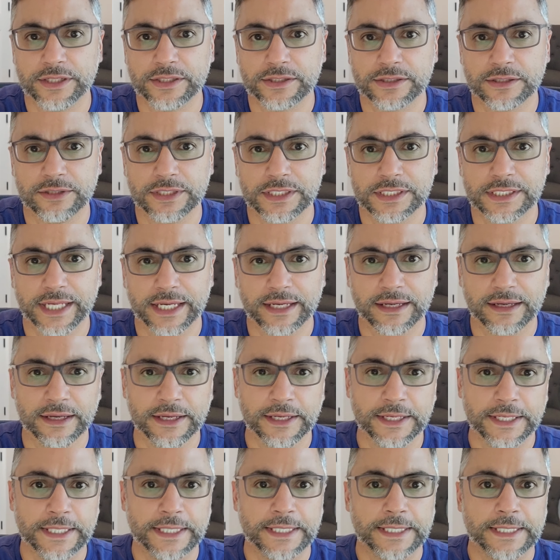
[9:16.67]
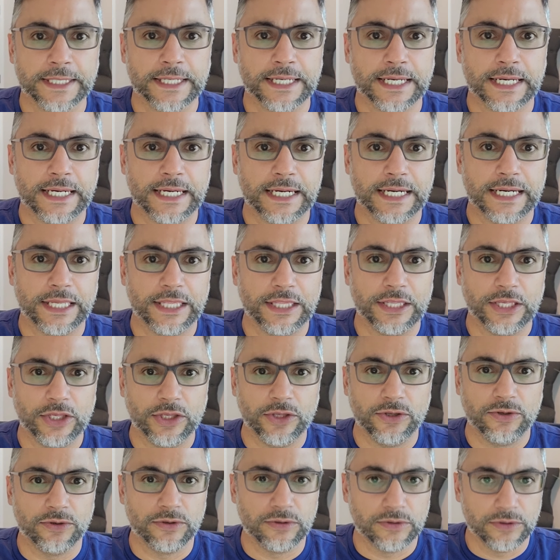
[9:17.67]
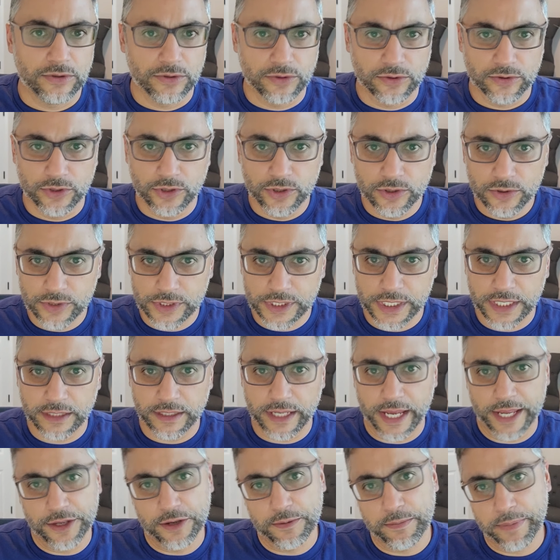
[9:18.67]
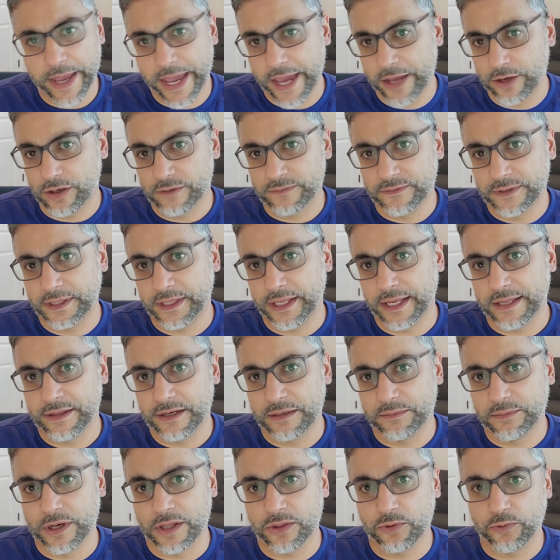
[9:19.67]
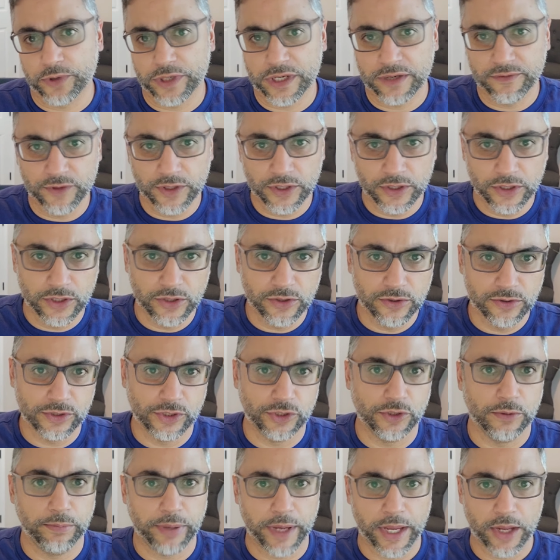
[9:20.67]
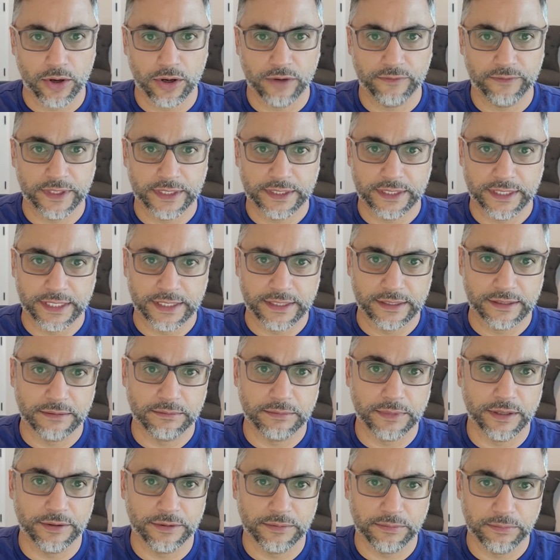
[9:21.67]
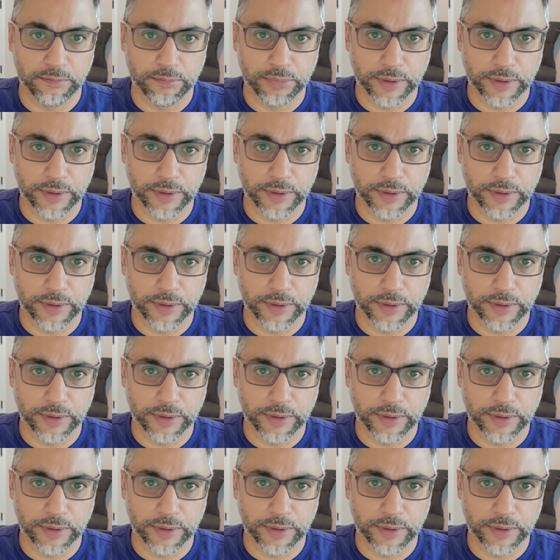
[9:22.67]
So it's like you use it and you pay it off at the end of the month. Whatever you use, you pay off at the end of the month.